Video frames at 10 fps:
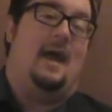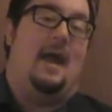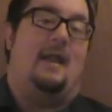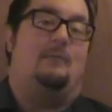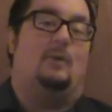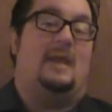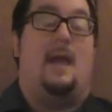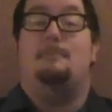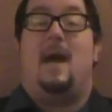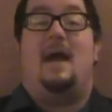And when he
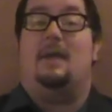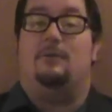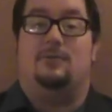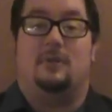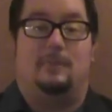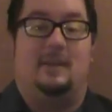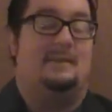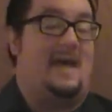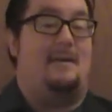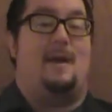came back, he was just competing in
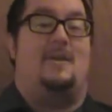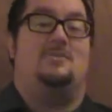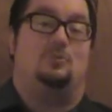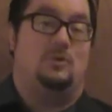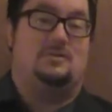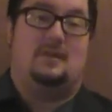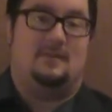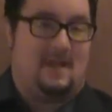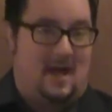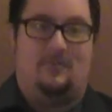tag matches, which
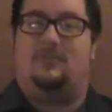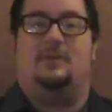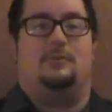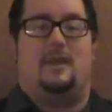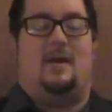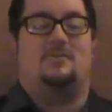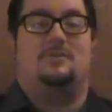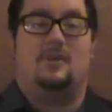doesn't count in the singles action.